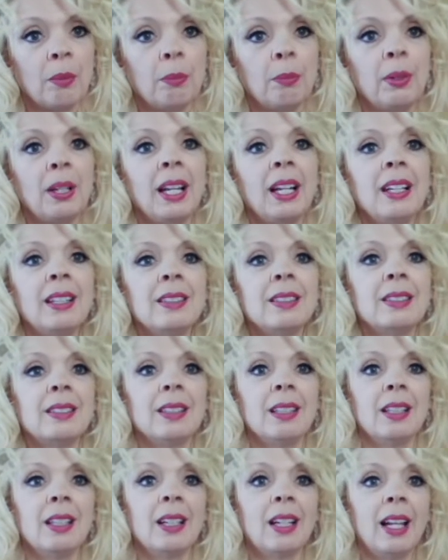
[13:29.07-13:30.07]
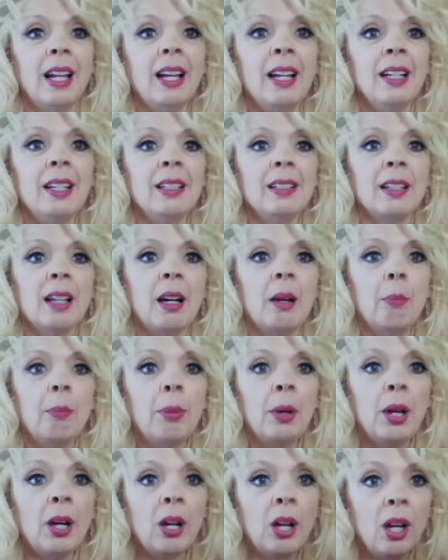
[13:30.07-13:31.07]
Placing light
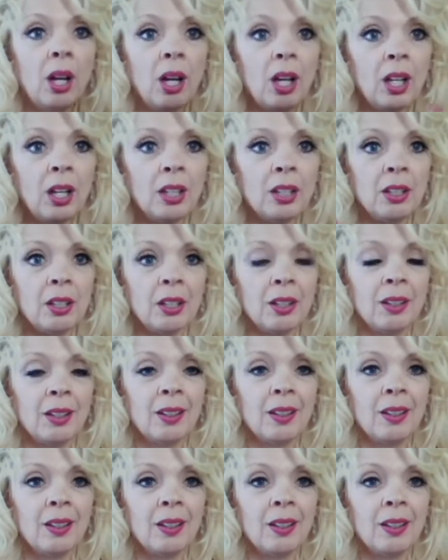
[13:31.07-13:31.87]
upon